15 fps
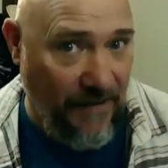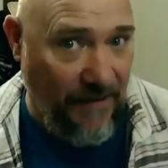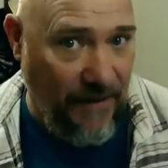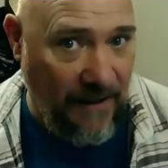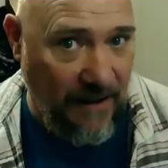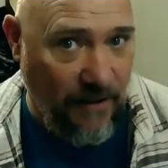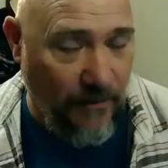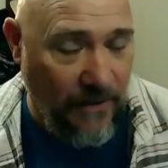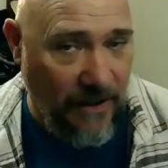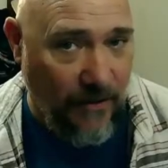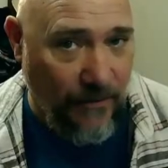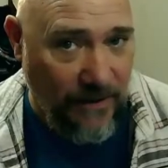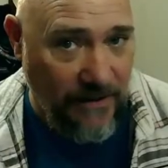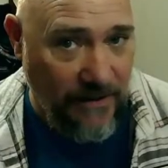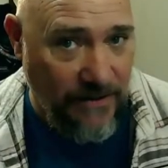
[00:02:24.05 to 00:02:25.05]
thing that we
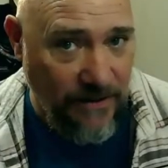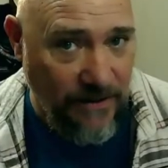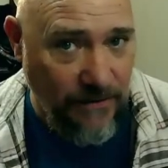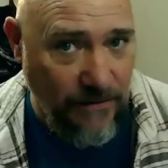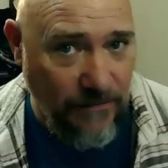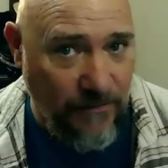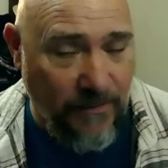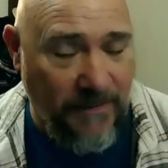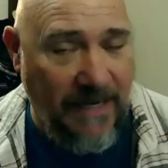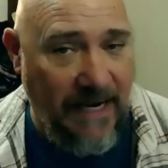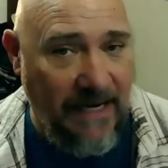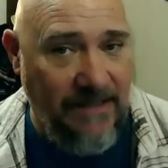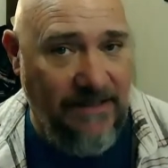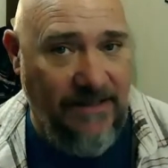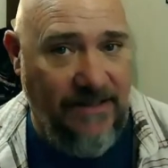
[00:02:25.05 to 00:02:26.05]
go into from an
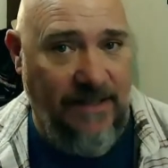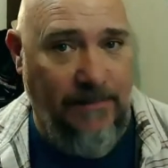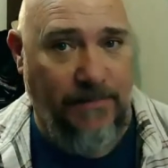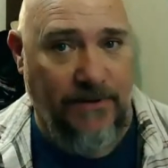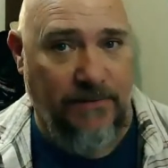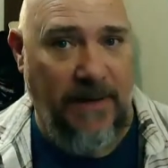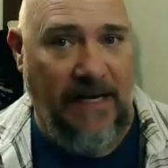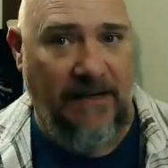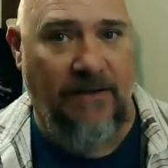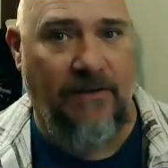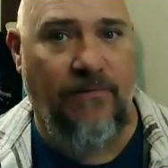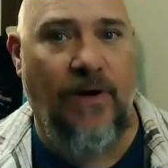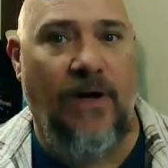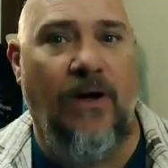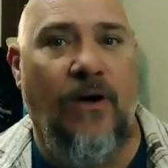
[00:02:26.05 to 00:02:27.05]
agency perspective,